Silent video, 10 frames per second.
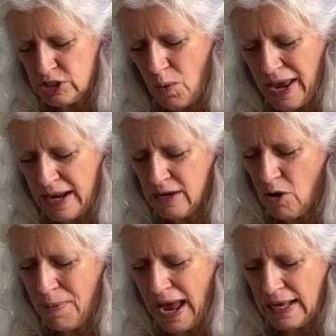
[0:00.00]
ahead and go
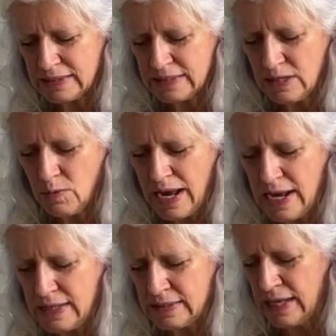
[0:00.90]
past it a
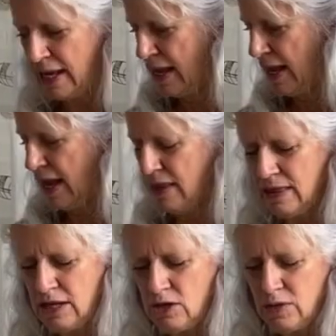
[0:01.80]
ways, and
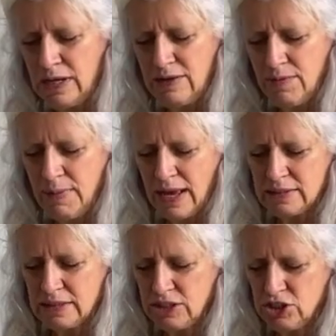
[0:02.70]
then you can even
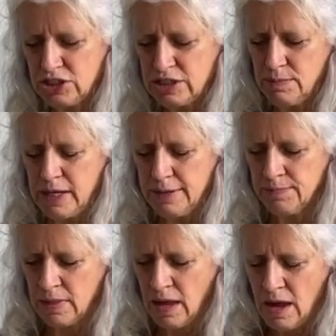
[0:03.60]
backstitch just a bit.
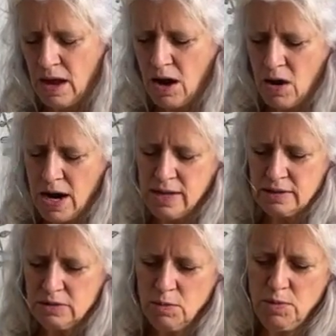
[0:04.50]
All right,
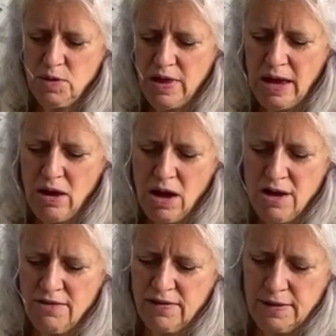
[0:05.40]
so pull that
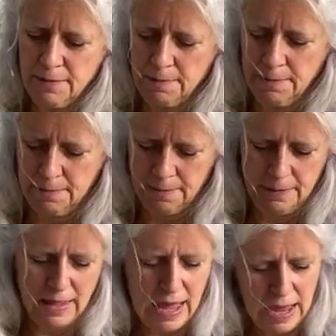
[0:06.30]
off,
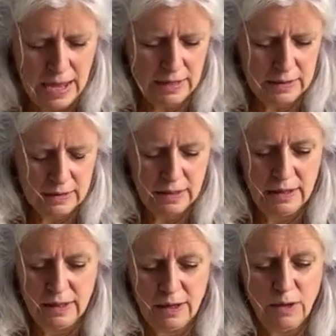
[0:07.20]
and
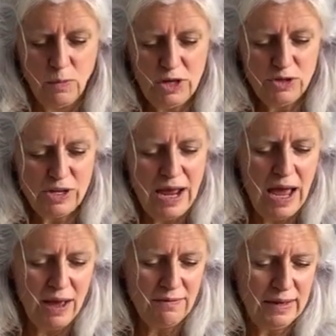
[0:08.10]
what you should
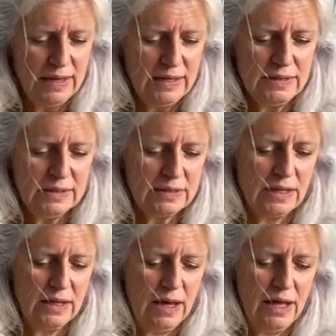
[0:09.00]
have is
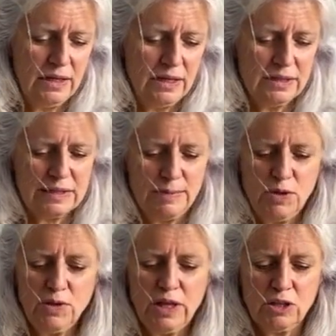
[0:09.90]
a little
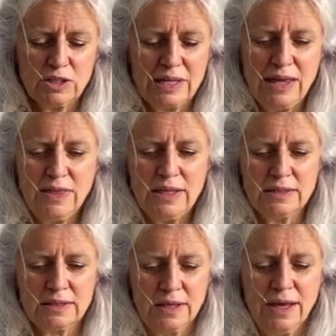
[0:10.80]
slipper that looks like
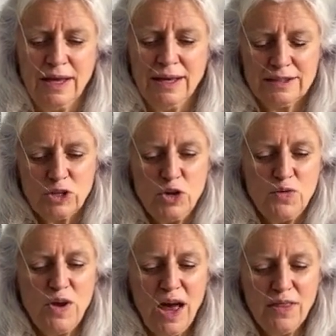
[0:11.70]
this. So you've
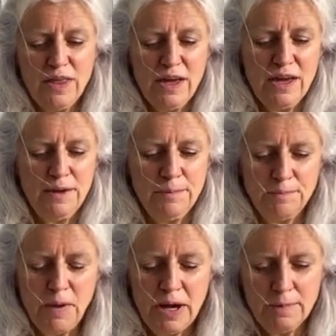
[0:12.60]
got the
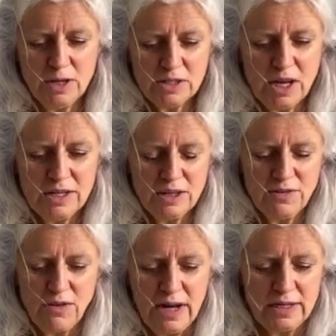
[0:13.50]
bottom hooked onto the
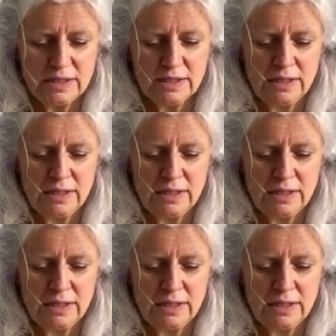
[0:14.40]
front,